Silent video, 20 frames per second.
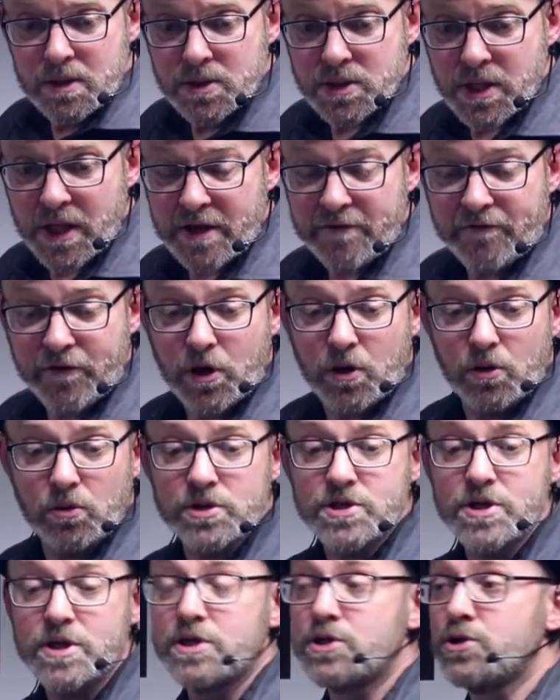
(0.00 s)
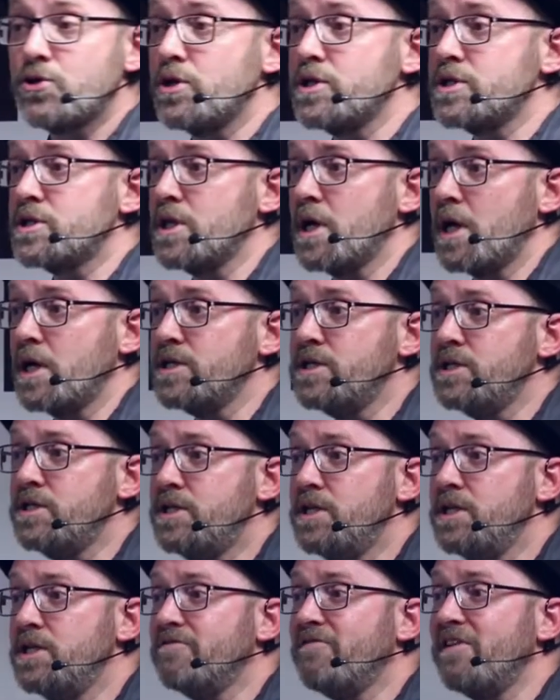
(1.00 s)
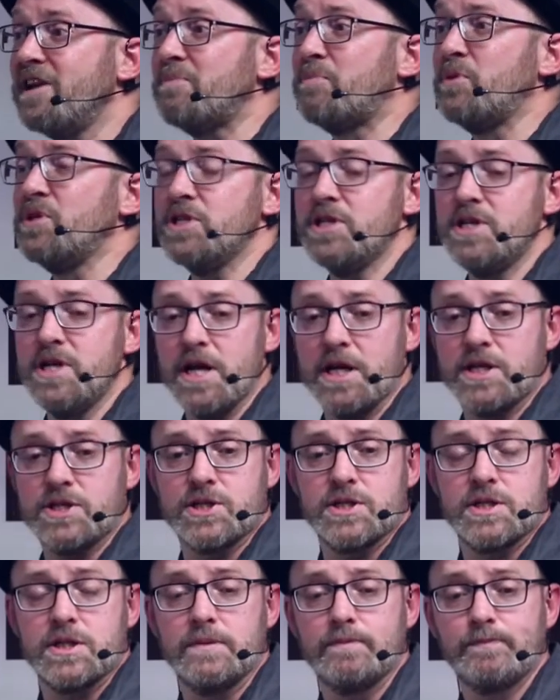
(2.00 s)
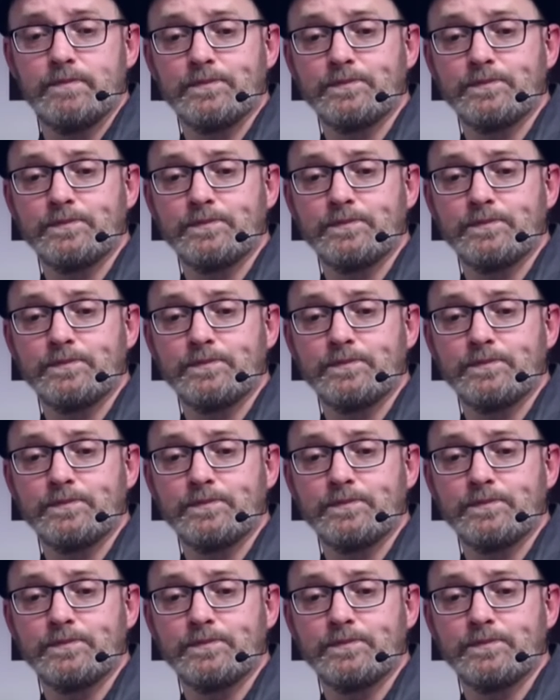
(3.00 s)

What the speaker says: South Africa also enjoys an ICT development index,